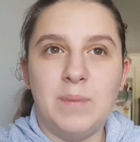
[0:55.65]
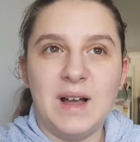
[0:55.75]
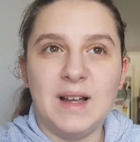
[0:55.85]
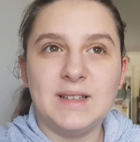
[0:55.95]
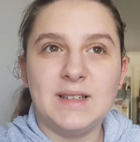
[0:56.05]

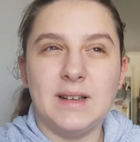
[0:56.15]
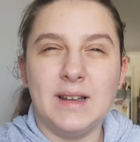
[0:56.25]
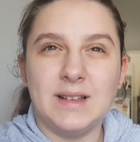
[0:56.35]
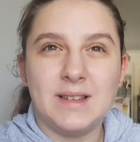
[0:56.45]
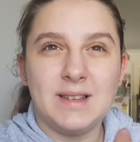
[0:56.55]
but
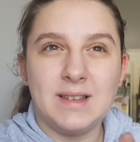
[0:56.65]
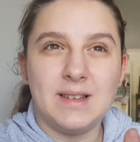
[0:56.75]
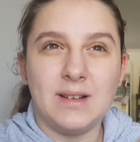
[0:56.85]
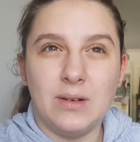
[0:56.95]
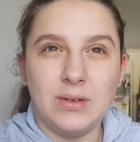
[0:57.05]
it's
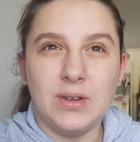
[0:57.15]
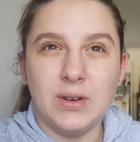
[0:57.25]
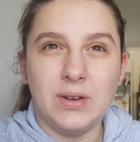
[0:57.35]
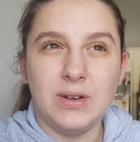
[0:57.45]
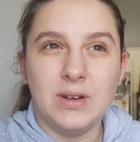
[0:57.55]
also